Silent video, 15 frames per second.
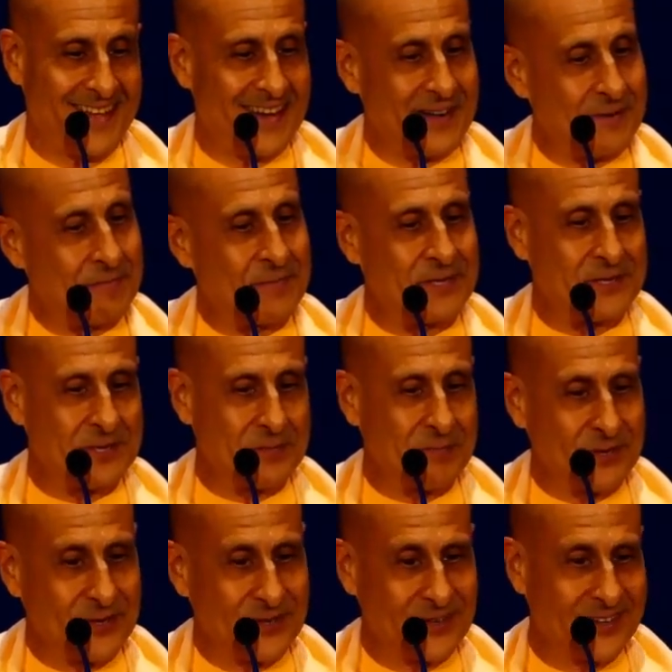And in
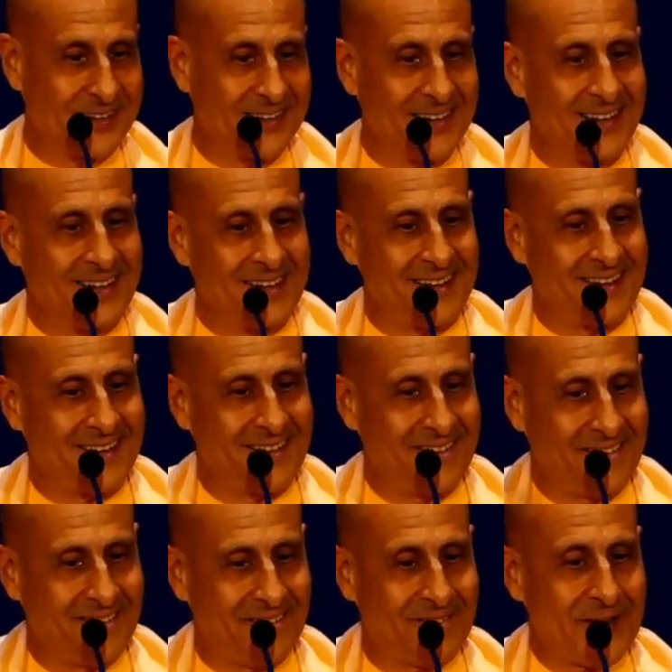Pittsburgh,
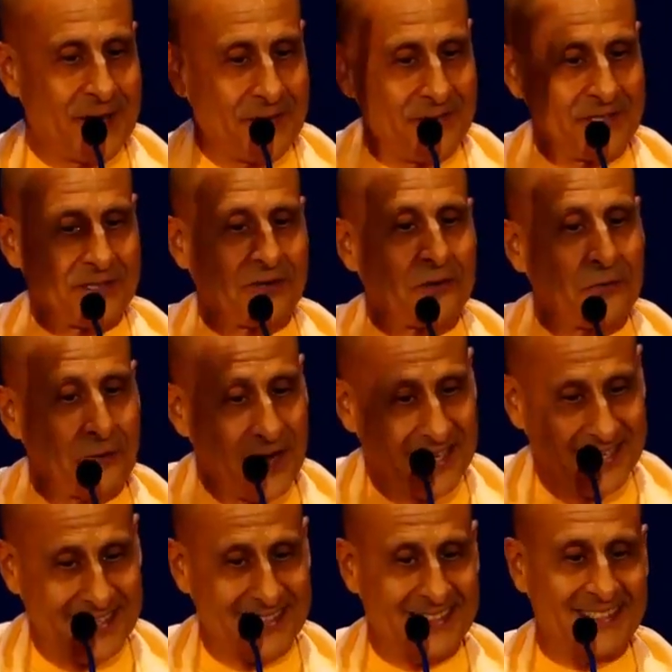one of his
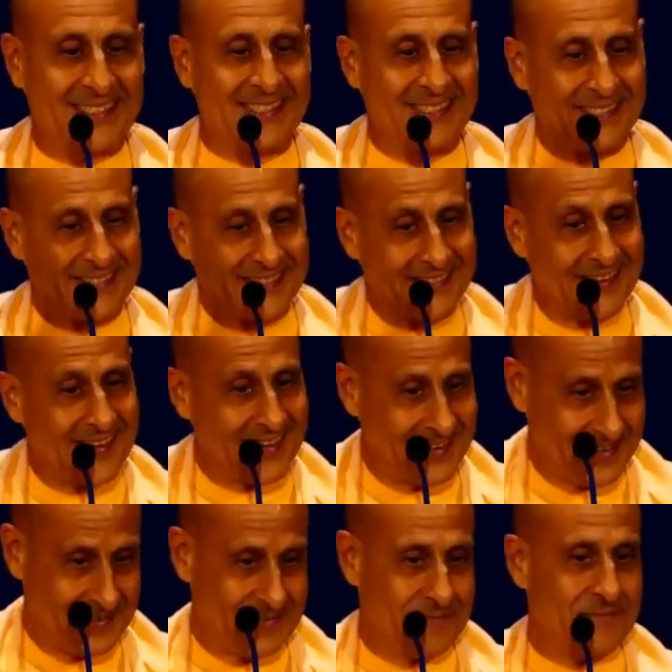acquaintances'
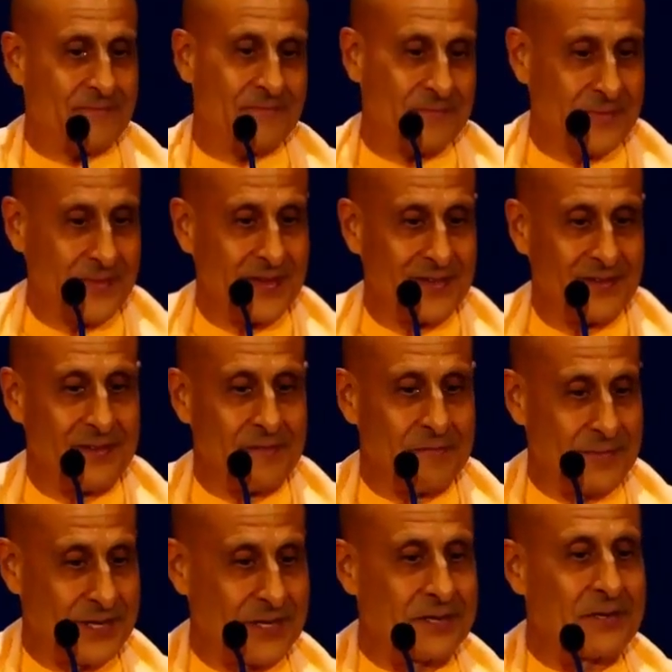son
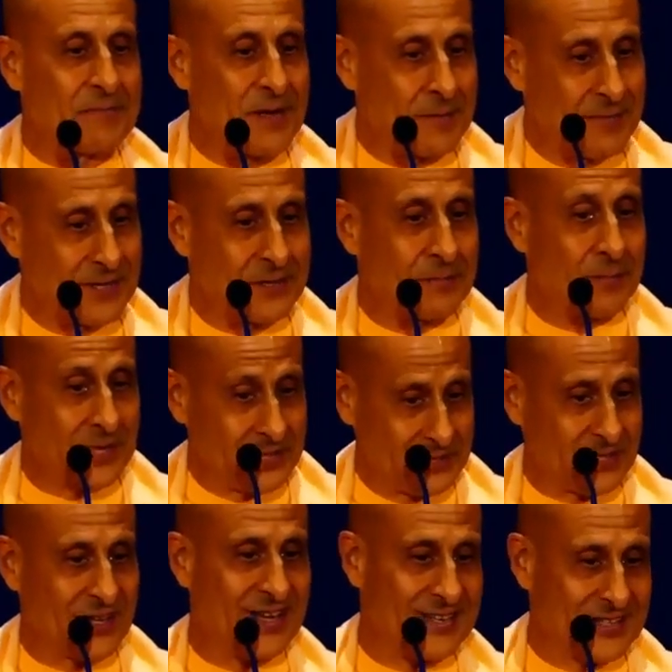picked him up at the
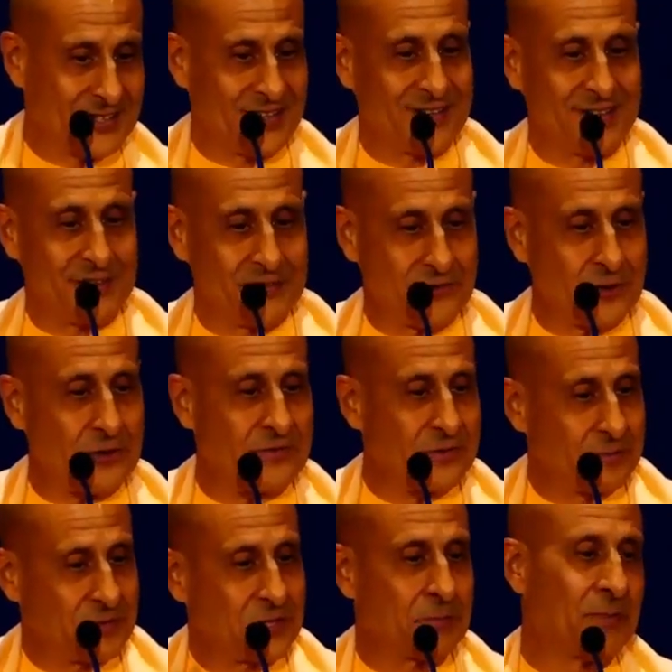bus station and drove
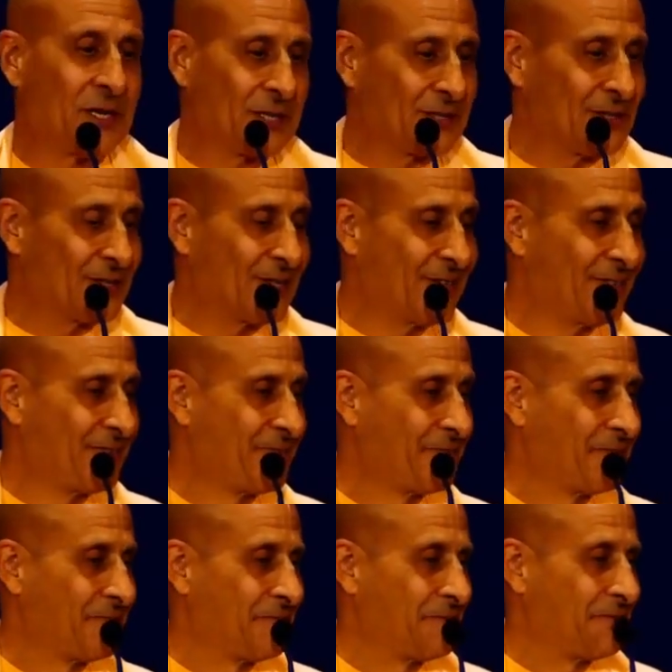him to Butler.
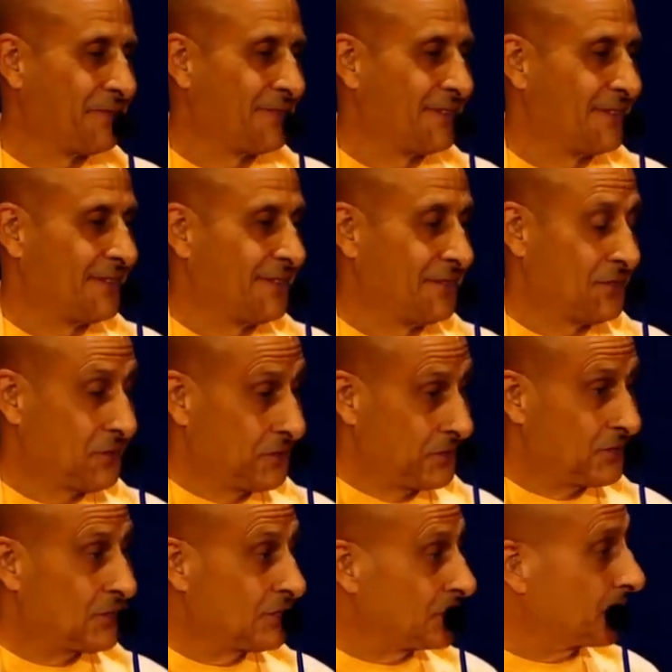So
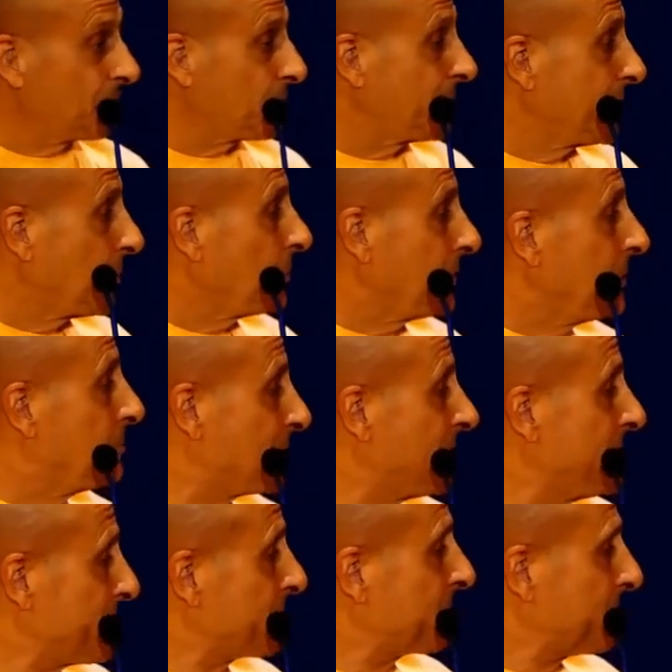this is a very holy
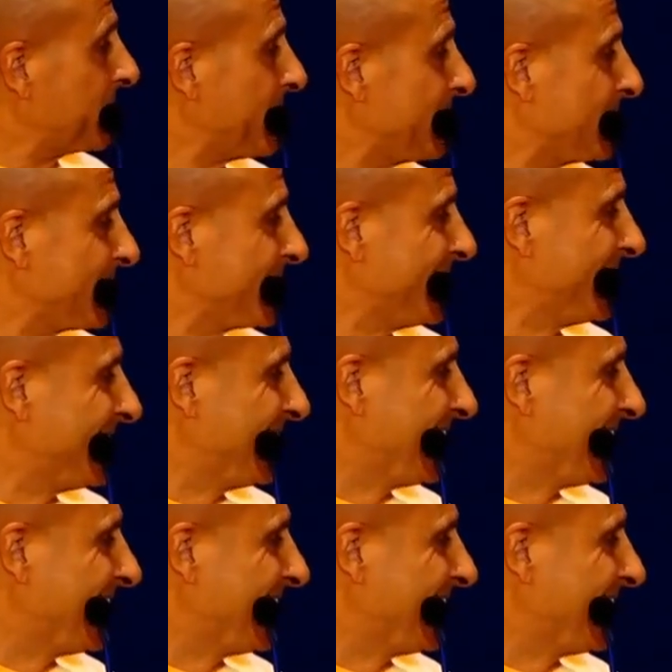place for us.